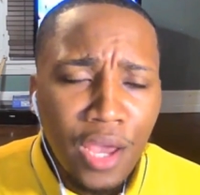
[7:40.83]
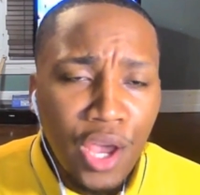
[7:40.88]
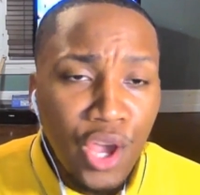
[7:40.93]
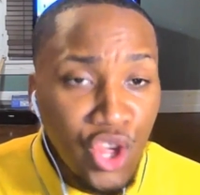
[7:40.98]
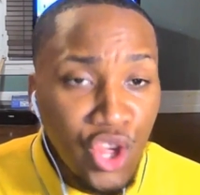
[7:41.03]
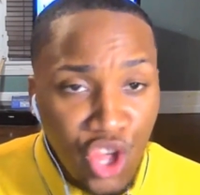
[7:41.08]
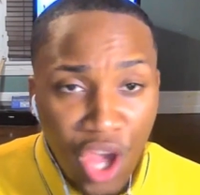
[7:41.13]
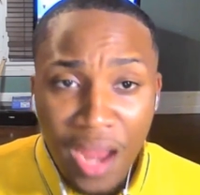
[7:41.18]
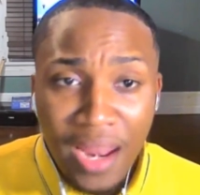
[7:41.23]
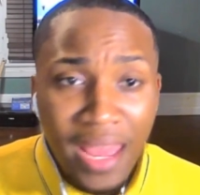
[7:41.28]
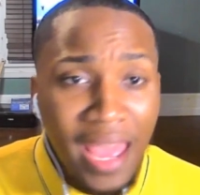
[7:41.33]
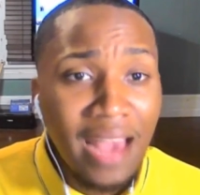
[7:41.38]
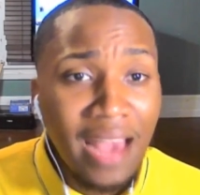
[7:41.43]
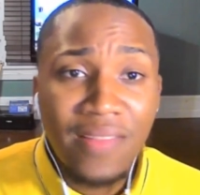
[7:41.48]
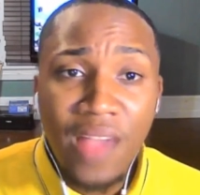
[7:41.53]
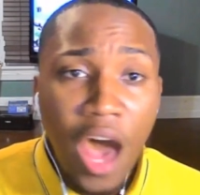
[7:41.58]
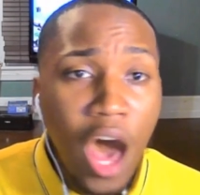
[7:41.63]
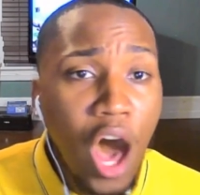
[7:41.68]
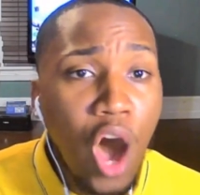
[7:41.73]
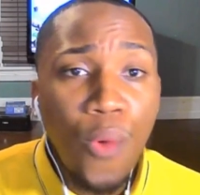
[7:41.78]
Shaunie has
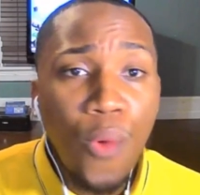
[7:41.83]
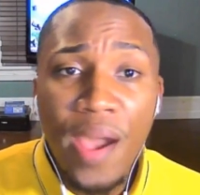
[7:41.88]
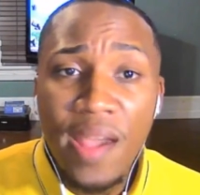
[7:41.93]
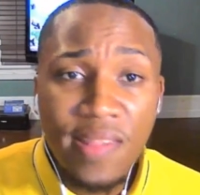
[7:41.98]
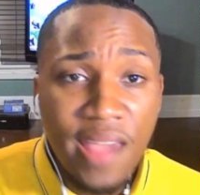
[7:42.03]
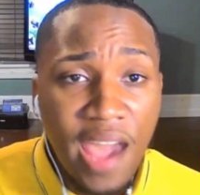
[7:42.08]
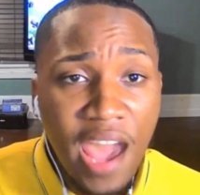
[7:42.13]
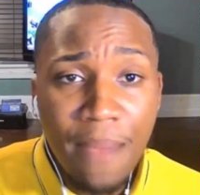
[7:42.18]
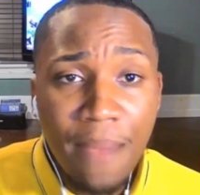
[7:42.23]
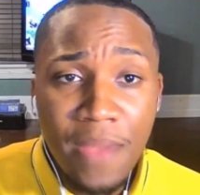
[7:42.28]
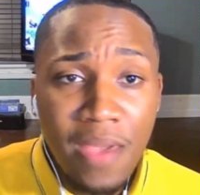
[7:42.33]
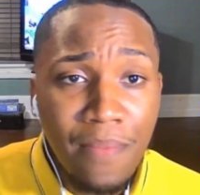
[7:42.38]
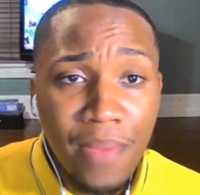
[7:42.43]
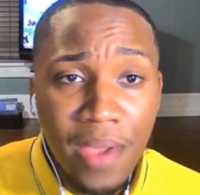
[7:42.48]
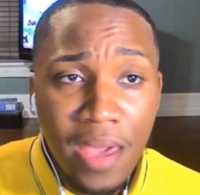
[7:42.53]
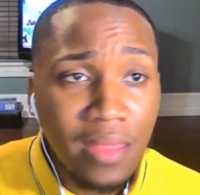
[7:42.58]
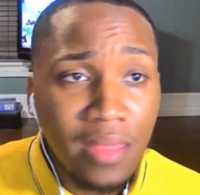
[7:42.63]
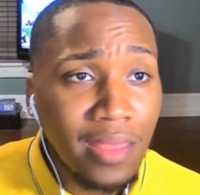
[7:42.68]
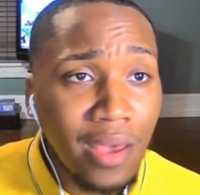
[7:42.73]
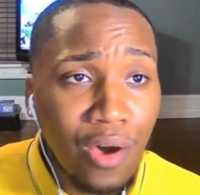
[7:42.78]
always had me
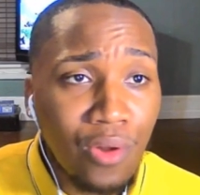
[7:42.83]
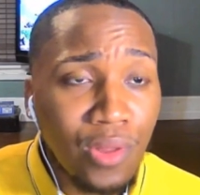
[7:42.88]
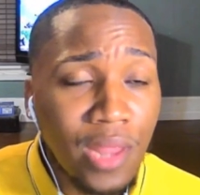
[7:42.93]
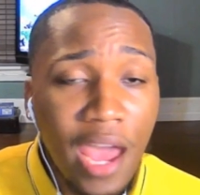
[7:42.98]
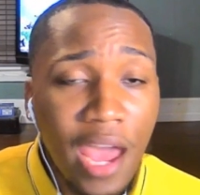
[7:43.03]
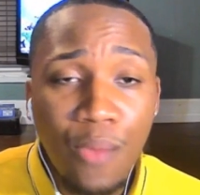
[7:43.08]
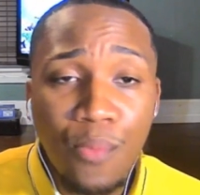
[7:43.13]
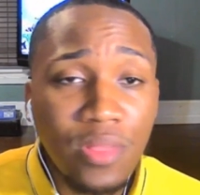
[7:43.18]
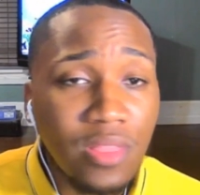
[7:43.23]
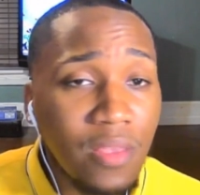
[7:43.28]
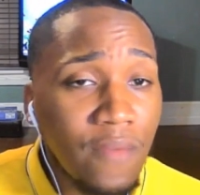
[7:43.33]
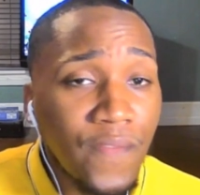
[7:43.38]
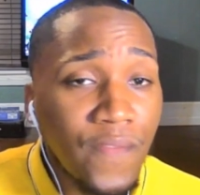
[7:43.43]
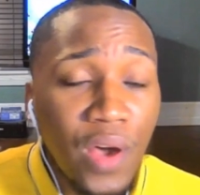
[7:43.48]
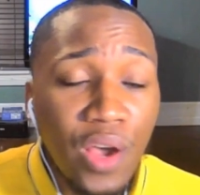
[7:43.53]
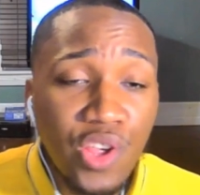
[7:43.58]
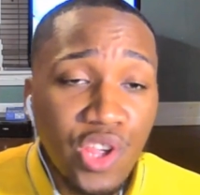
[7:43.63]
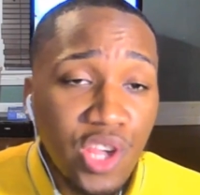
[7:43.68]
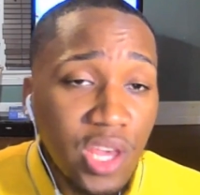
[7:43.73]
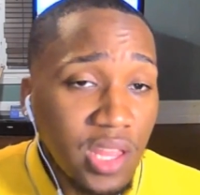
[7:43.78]
bent, though, like, with the
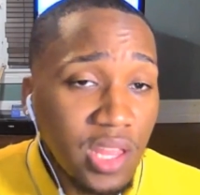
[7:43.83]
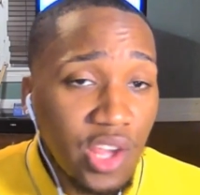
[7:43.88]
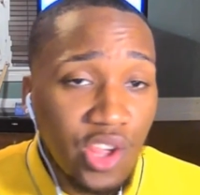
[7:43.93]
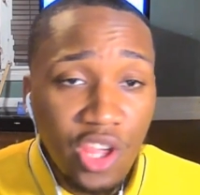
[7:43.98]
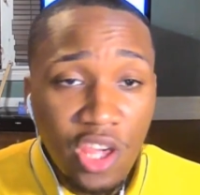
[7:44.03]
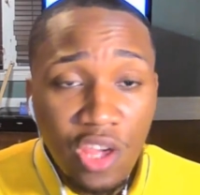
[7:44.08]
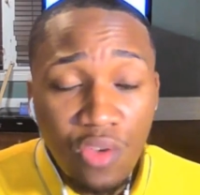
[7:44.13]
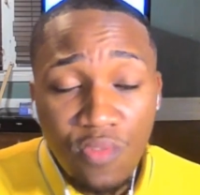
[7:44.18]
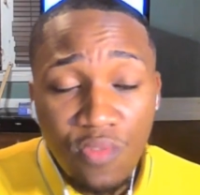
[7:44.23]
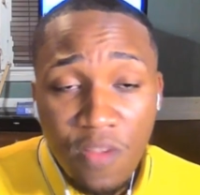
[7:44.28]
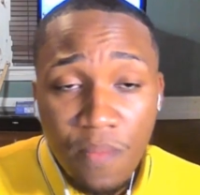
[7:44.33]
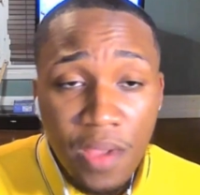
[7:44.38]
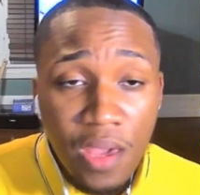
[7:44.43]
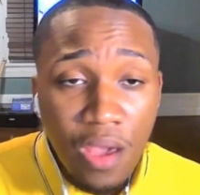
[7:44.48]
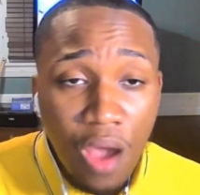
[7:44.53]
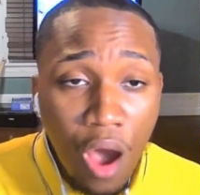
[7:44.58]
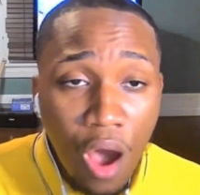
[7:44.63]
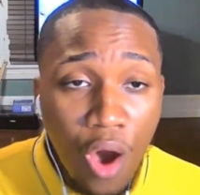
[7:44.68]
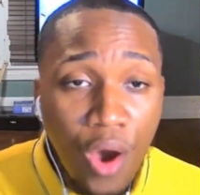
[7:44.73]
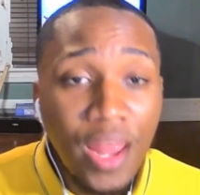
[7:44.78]
fuck shit that she used to be
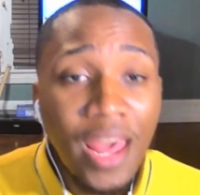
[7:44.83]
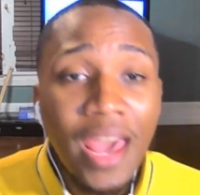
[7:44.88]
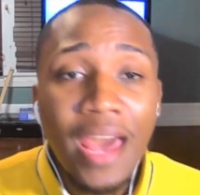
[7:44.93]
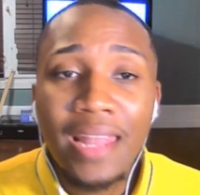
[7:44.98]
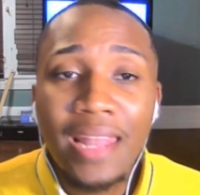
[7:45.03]
on,